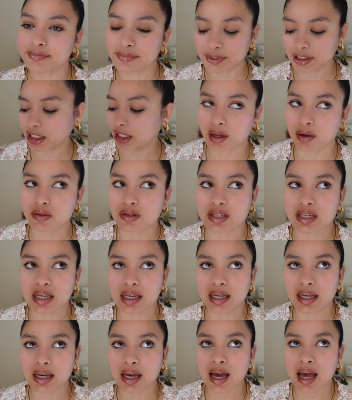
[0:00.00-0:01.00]
You know,
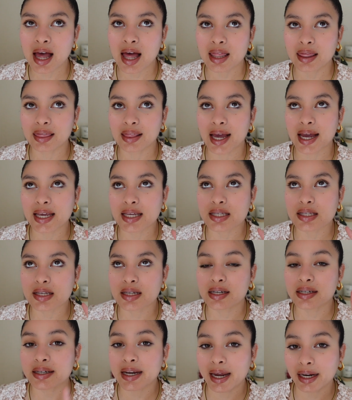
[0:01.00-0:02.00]
T
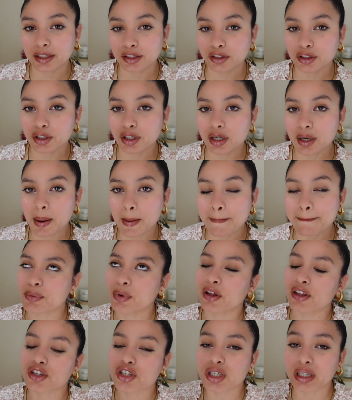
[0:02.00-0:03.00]
likes nectar.
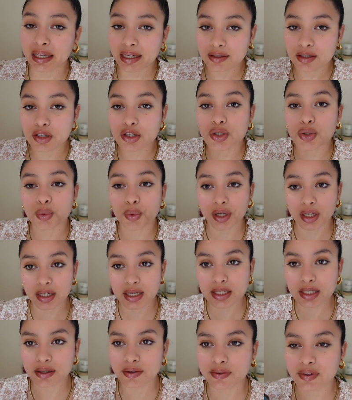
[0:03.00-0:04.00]
Well, she likes the
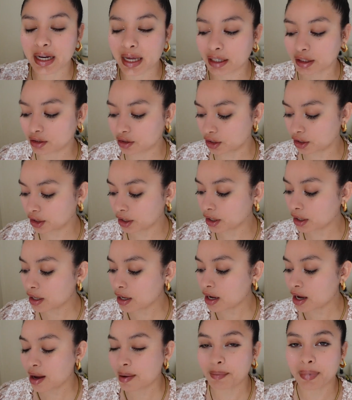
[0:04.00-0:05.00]
sweetness of nectar.
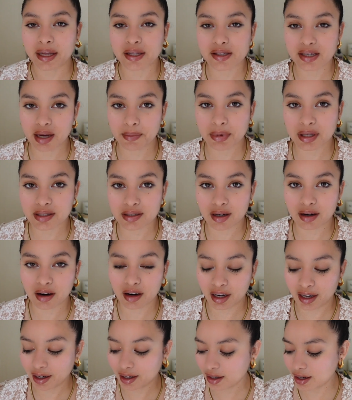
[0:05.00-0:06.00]
By T, I mean
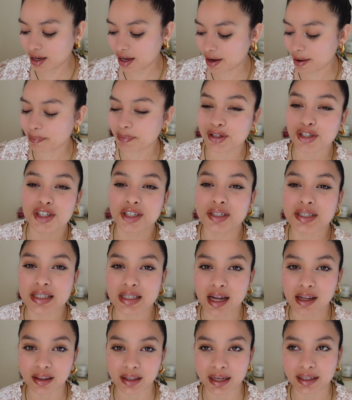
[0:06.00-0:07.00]
Takara, but she does
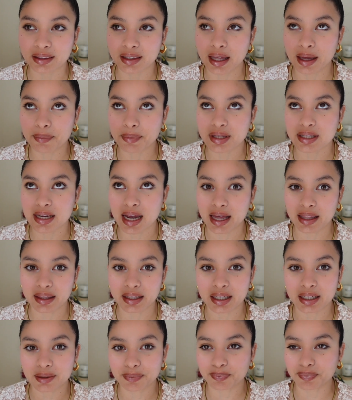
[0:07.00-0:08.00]
not like that
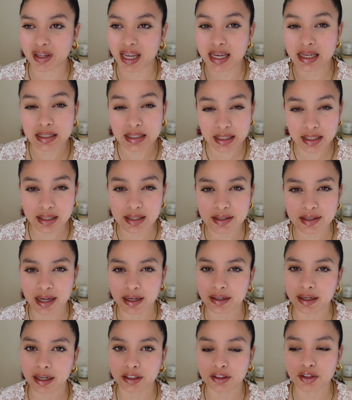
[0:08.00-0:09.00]
metallic essence
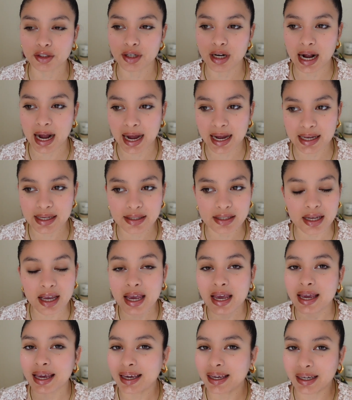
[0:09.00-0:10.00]
that nectar has.
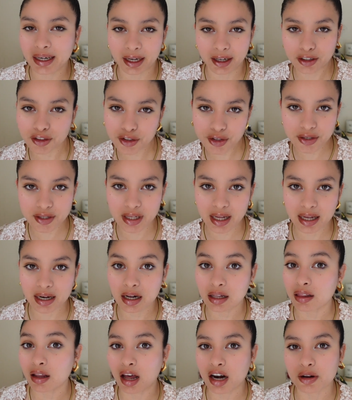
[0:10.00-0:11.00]
And I understand
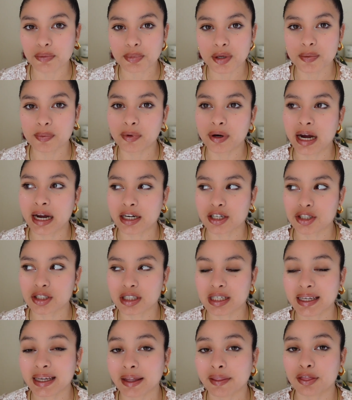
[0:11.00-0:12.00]
a lot of people
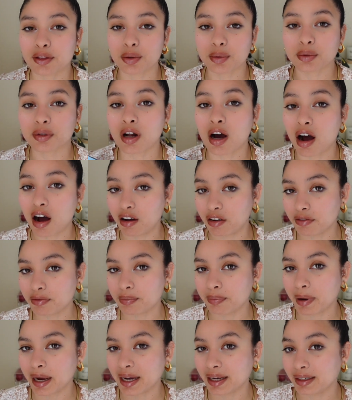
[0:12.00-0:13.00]
actually get thrown
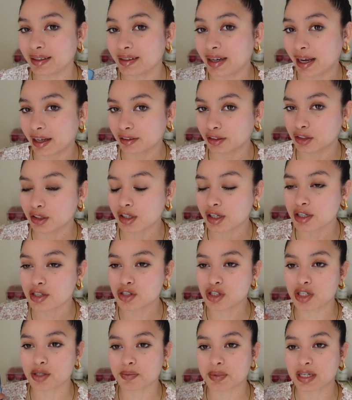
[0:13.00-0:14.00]
off by nectar
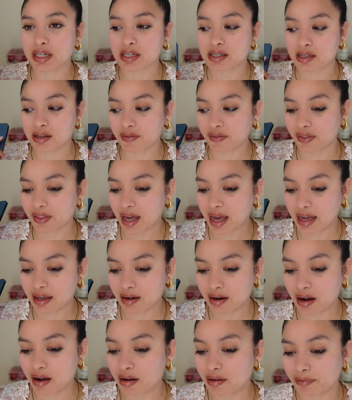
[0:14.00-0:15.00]
just because of that